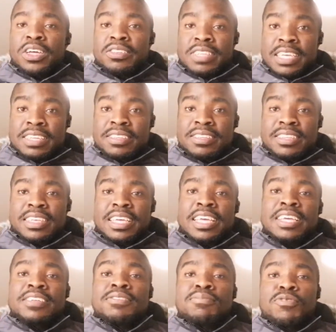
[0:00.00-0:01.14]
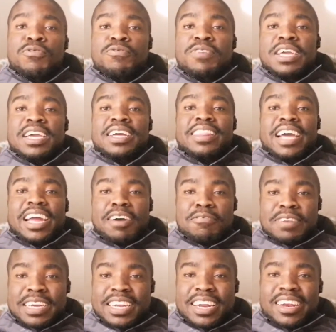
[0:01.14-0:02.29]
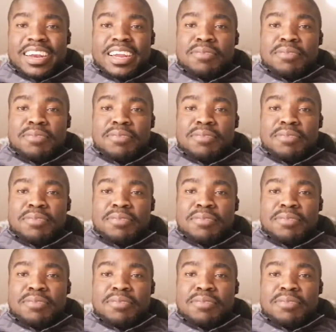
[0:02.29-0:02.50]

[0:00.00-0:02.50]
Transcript: since he's moving the unaffected